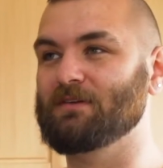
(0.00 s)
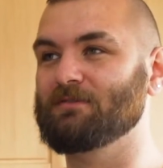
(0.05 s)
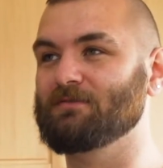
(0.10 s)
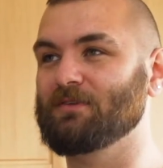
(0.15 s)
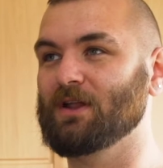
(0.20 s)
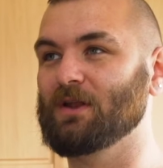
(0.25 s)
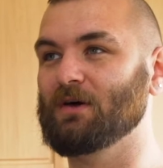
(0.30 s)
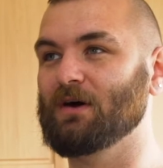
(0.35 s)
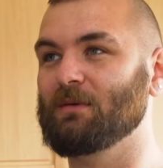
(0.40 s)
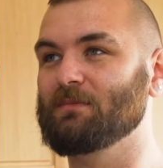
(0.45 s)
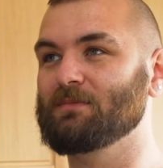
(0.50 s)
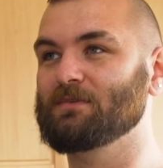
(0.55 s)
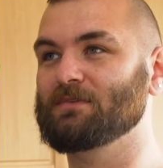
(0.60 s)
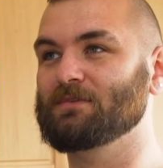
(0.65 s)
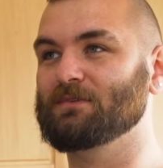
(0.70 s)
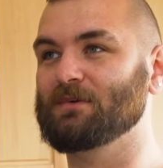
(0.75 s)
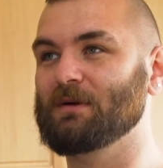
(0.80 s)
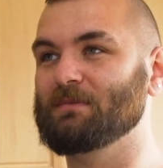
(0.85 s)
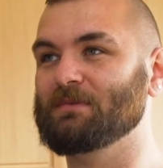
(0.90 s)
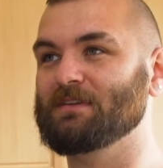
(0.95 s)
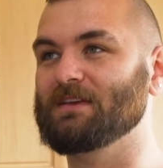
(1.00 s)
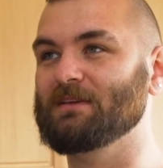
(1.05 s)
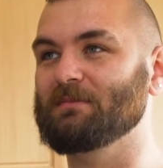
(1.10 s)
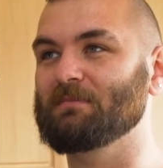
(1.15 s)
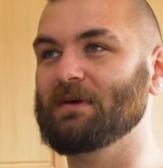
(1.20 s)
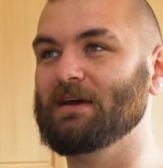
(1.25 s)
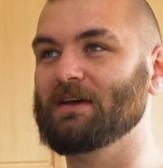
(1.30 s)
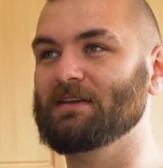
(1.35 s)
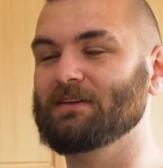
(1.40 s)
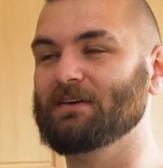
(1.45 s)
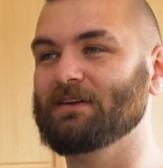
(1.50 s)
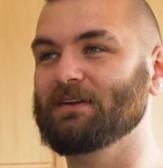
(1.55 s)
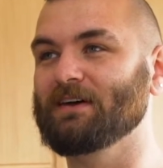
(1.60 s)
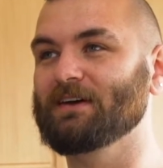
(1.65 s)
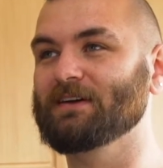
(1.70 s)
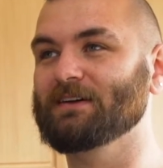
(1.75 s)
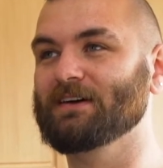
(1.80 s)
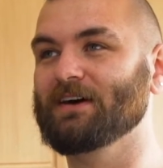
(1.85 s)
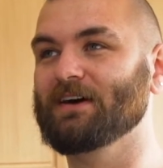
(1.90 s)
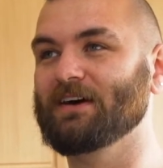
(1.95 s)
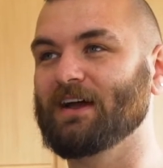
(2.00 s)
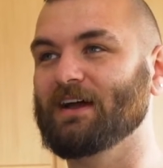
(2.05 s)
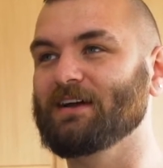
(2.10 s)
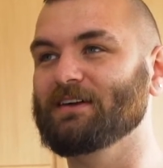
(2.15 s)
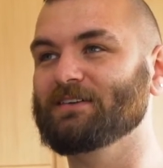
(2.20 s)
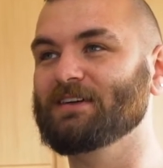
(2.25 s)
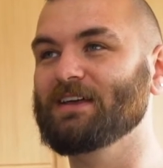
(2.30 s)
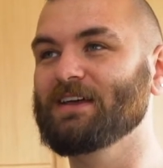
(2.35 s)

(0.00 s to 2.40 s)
follow-up scripty bit, don't I? Okay.